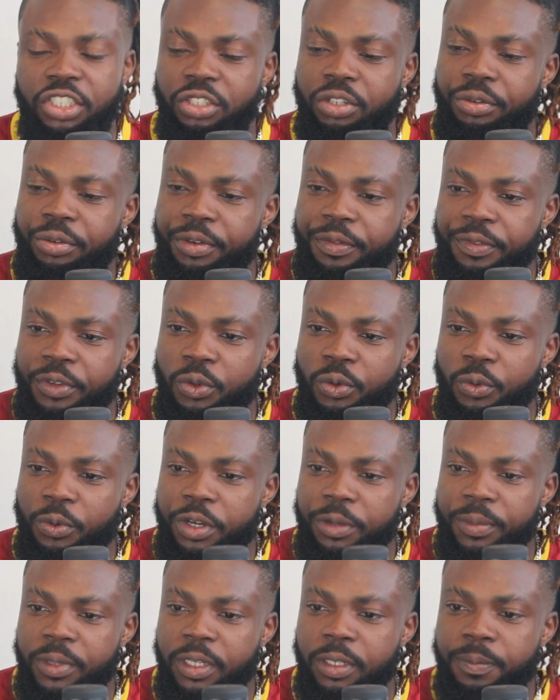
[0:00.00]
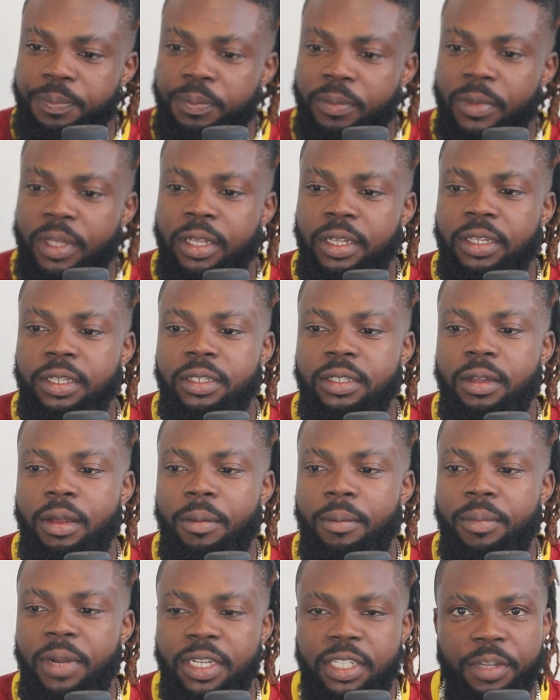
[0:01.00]
watch the review with me
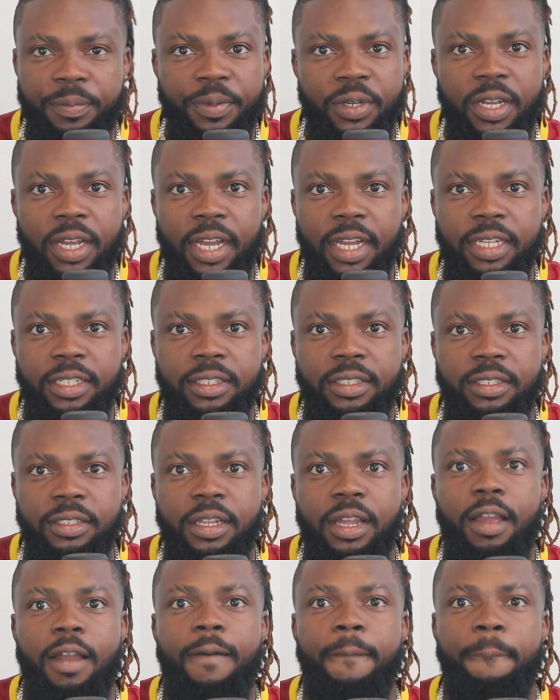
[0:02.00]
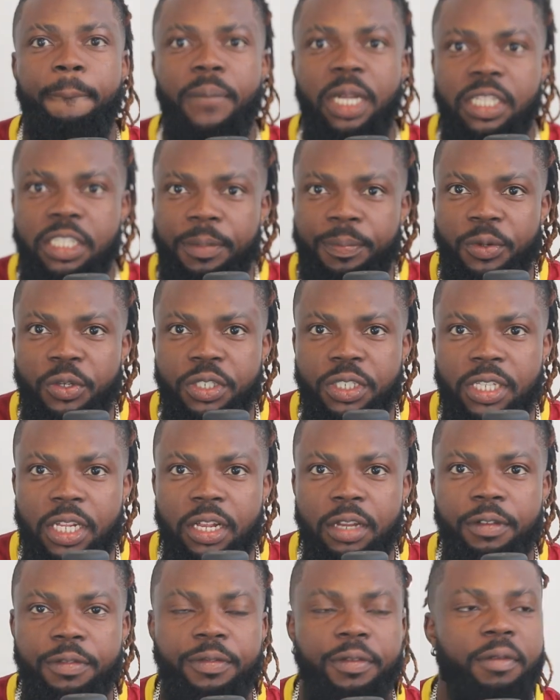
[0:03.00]
bless up you guys bless up on
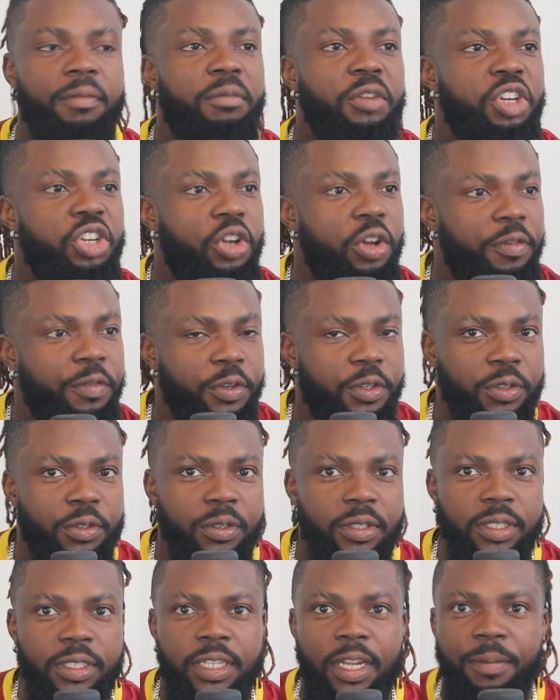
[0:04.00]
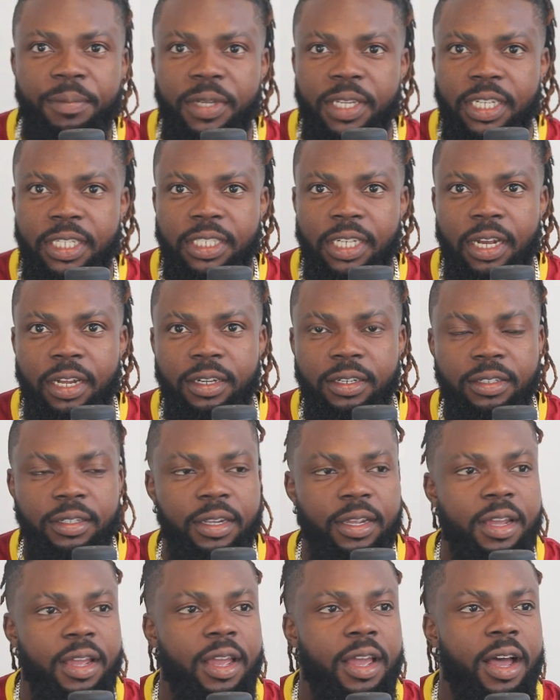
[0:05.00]
yourself love on you Tab Nation
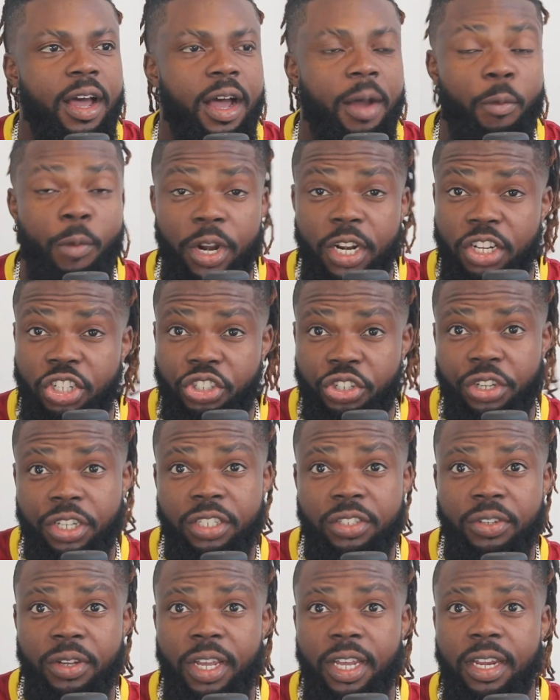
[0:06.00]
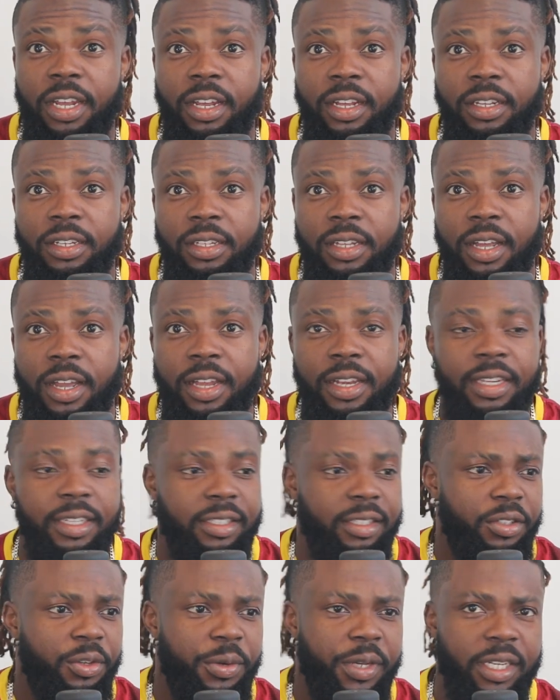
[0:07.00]
and we're on a journey together and
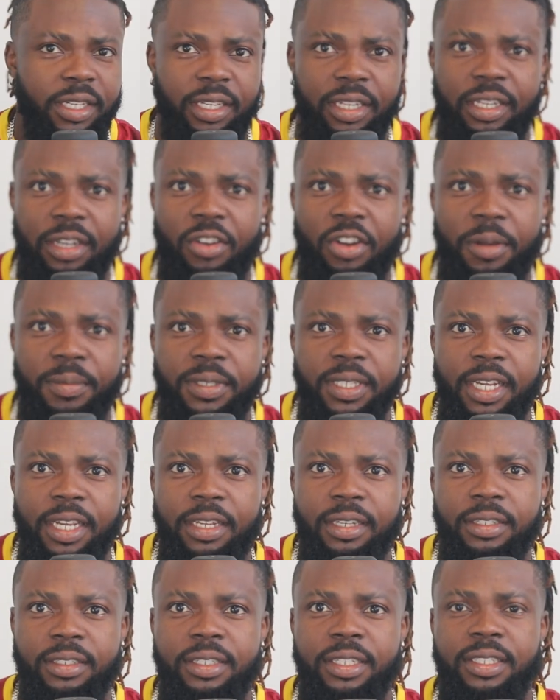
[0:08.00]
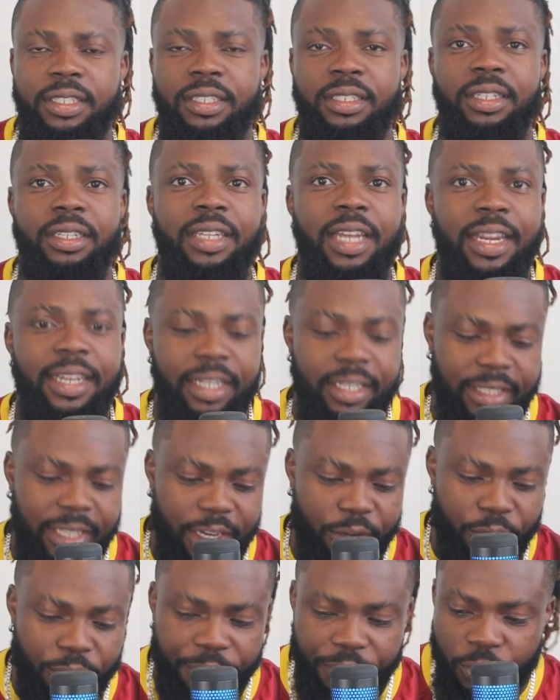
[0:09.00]
let's do it you dig what I'm saying this is the Daniel
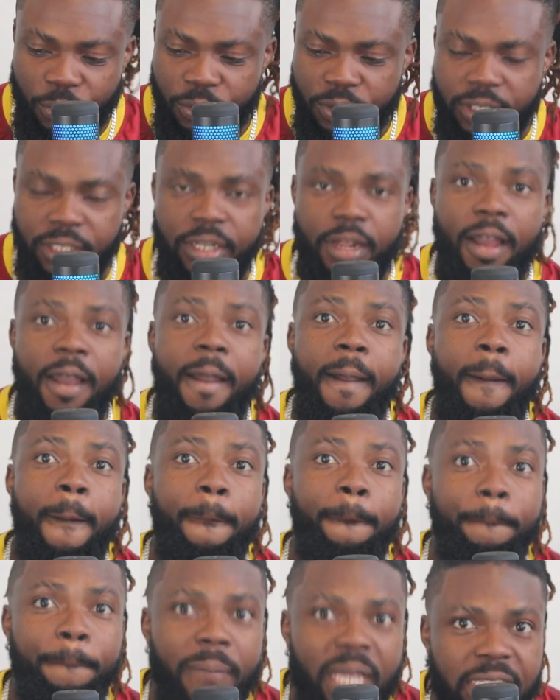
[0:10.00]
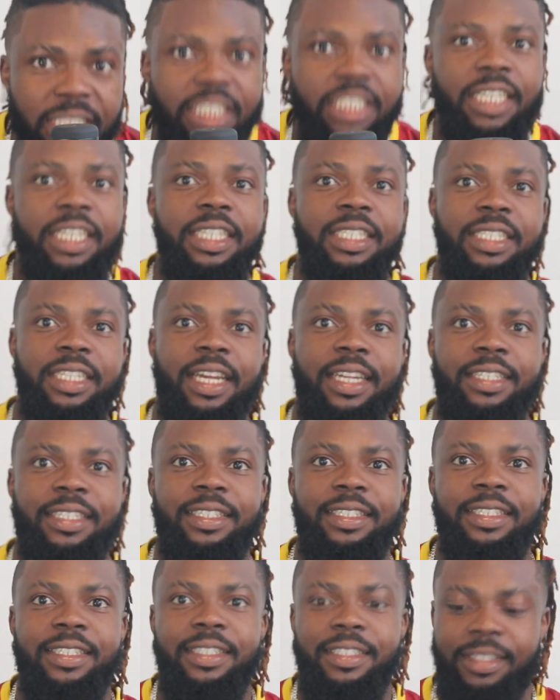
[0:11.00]
Tech Reviews me
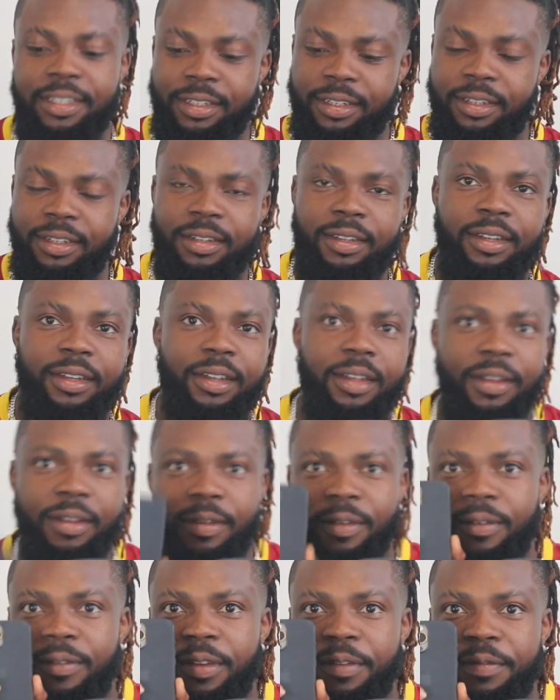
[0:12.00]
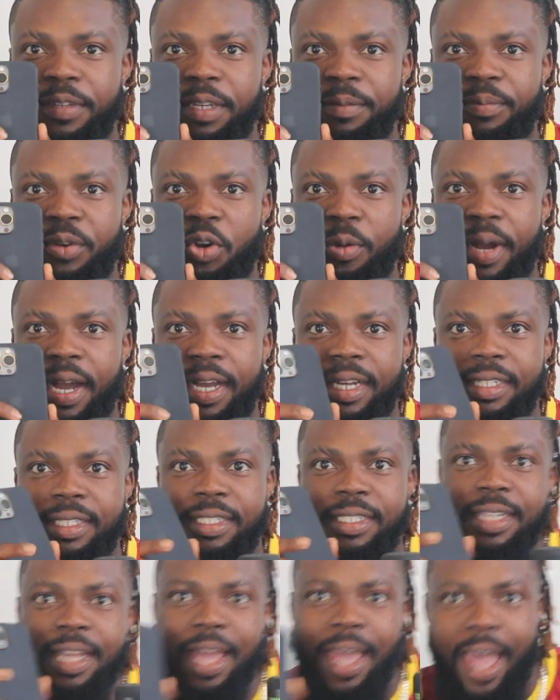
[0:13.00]
Jesus 15 Pro
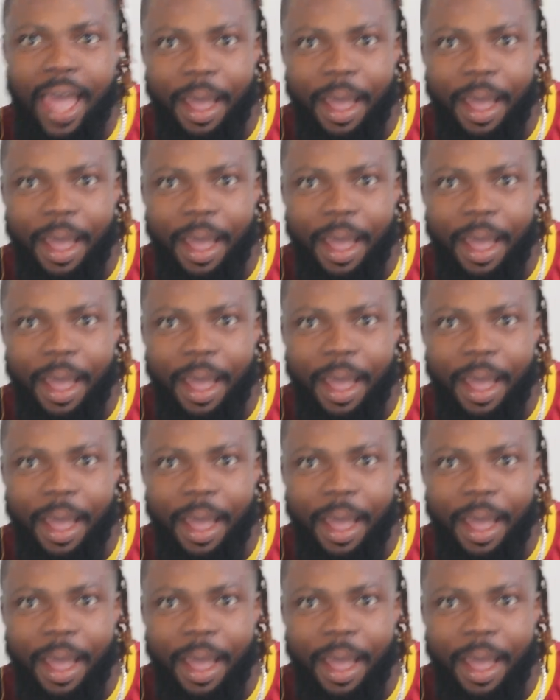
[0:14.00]
Max.